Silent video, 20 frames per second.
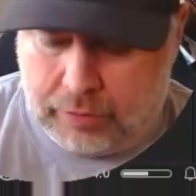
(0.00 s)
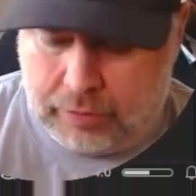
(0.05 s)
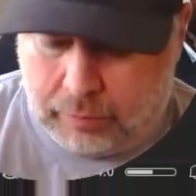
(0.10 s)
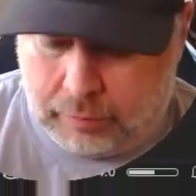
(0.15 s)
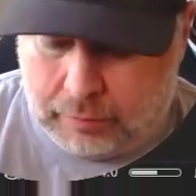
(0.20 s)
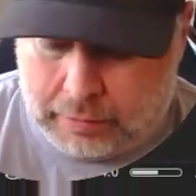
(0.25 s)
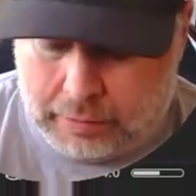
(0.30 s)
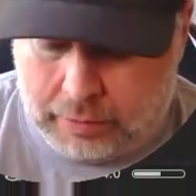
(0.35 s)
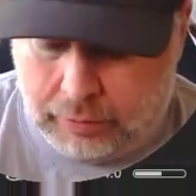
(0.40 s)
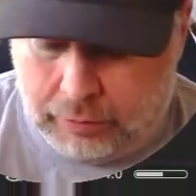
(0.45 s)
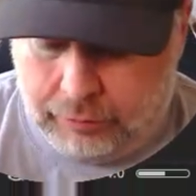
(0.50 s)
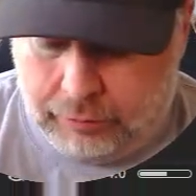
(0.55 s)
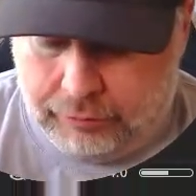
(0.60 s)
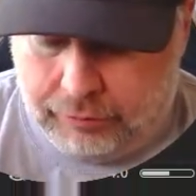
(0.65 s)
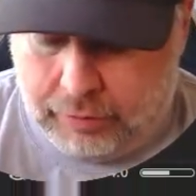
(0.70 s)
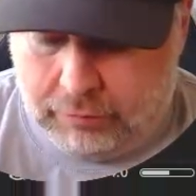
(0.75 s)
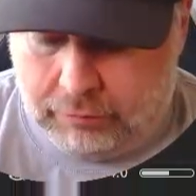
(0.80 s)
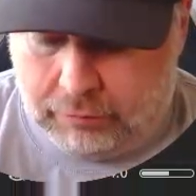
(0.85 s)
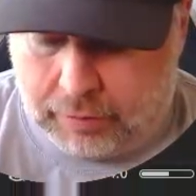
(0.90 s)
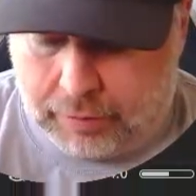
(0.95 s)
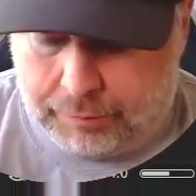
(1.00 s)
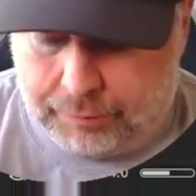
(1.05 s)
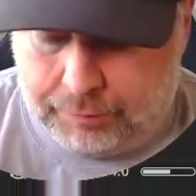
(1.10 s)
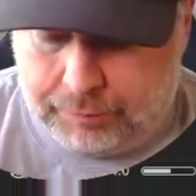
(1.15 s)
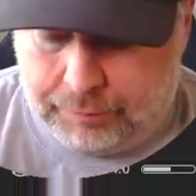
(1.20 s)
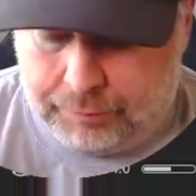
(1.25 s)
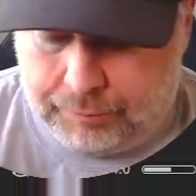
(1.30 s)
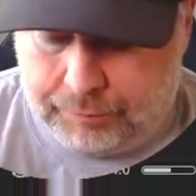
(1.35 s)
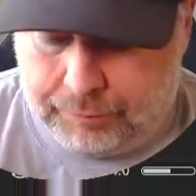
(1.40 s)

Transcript: So I'm going to UV run.